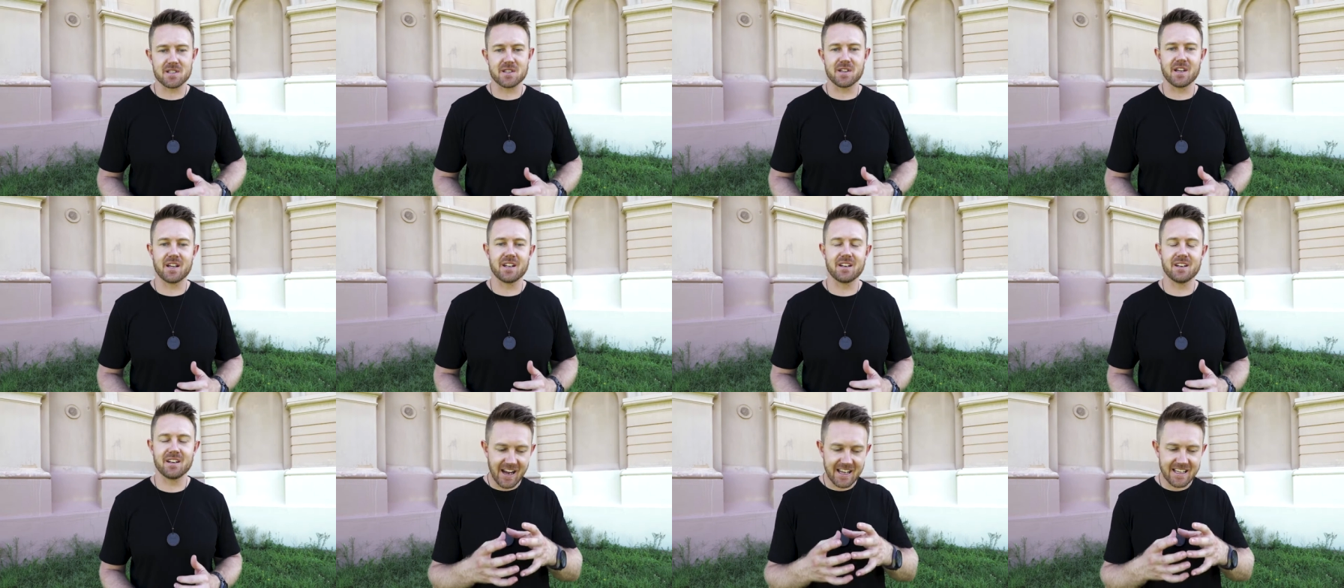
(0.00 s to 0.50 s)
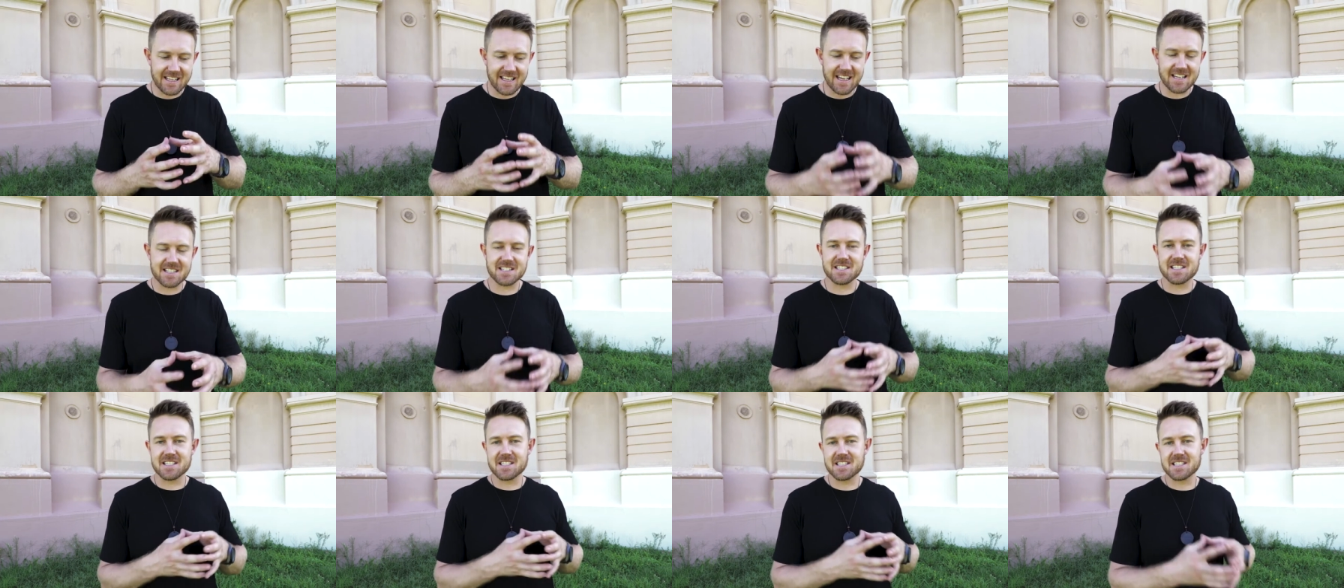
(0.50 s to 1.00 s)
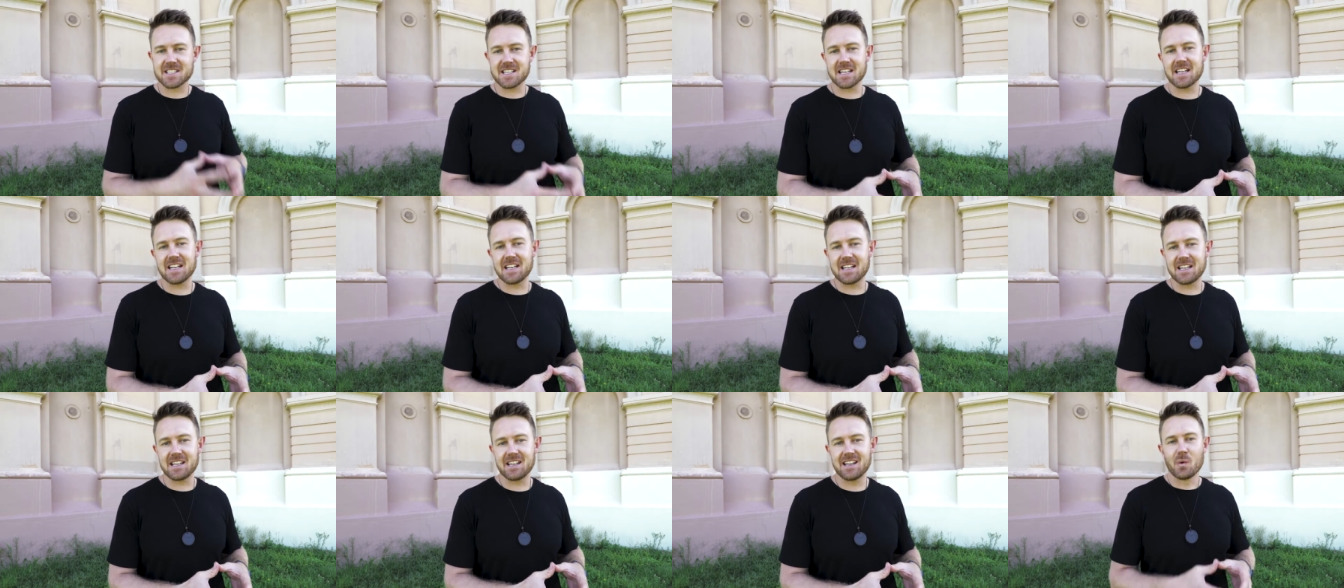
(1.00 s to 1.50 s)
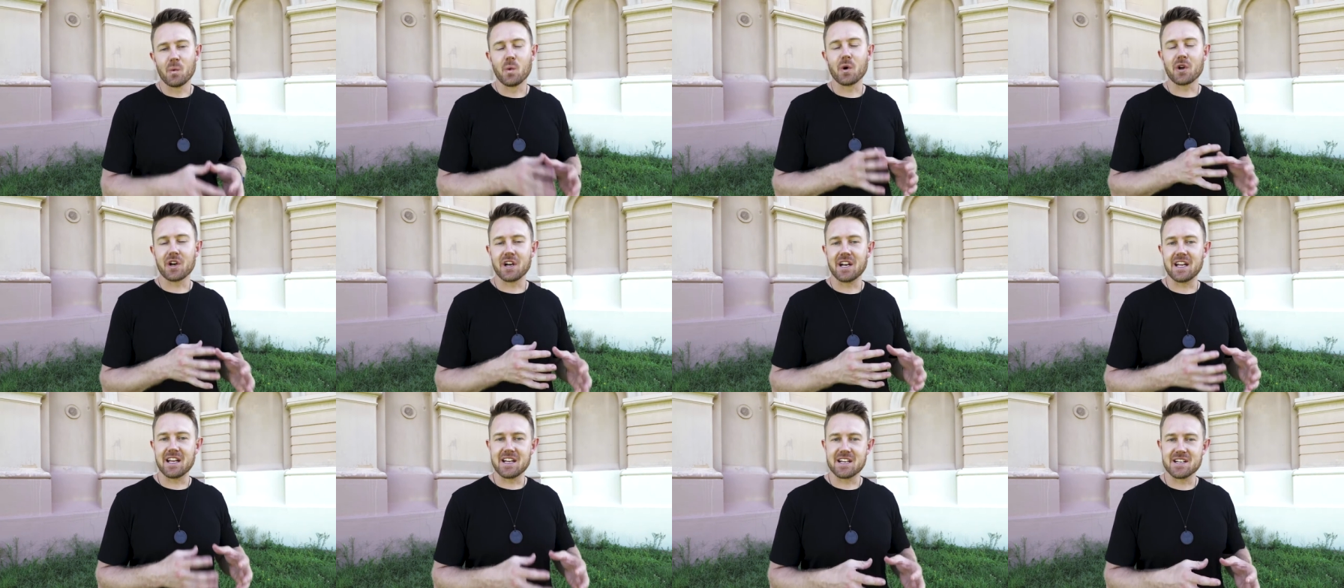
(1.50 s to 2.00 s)
then I get to see what
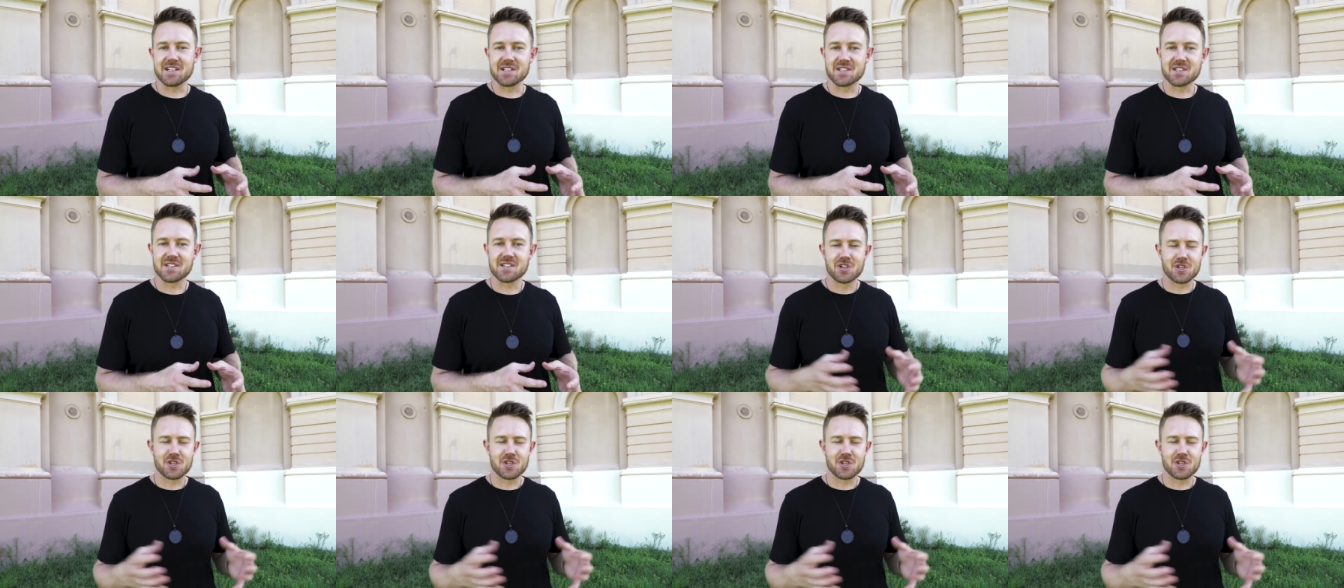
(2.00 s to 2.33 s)
it is.